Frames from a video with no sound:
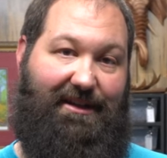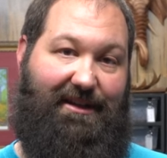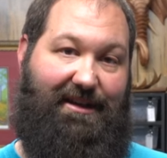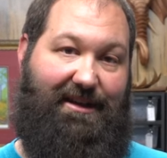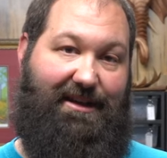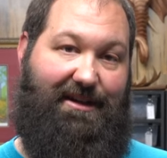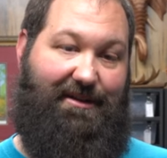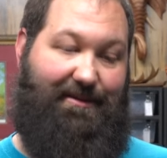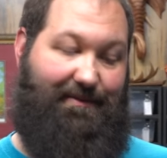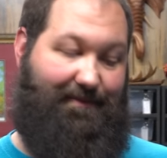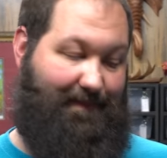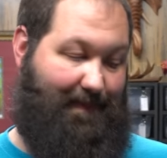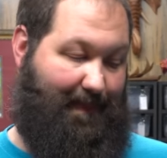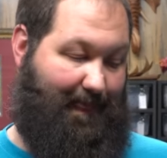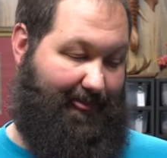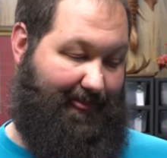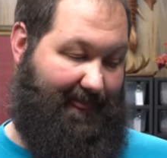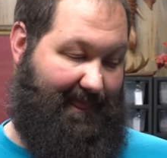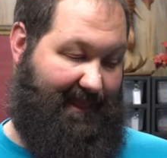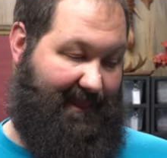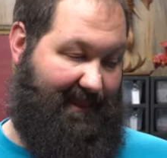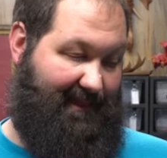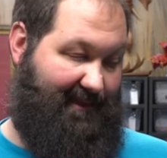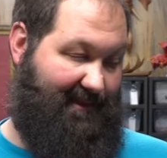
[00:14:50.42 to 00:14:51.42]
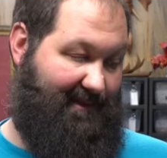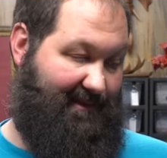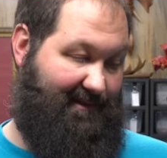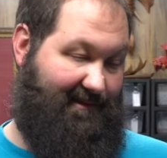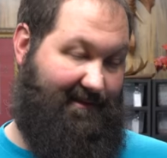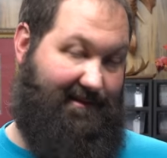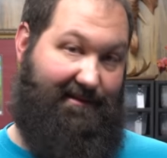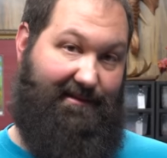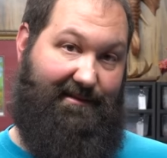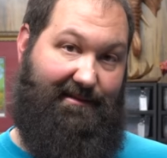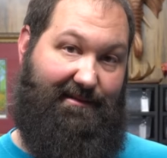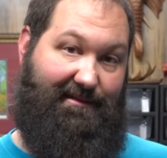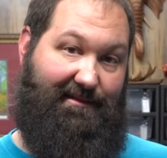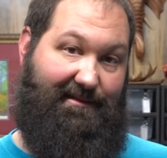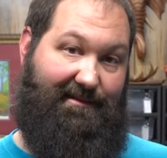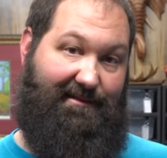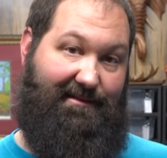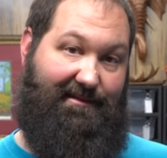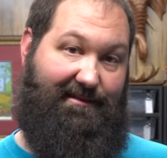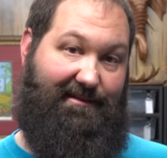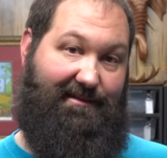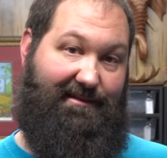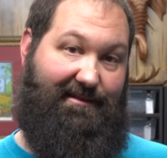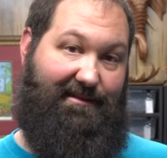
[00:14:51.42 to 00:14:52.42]
it'll be 50-50 on
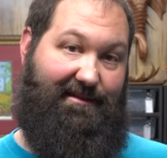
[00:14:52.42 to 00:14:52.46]
pieds.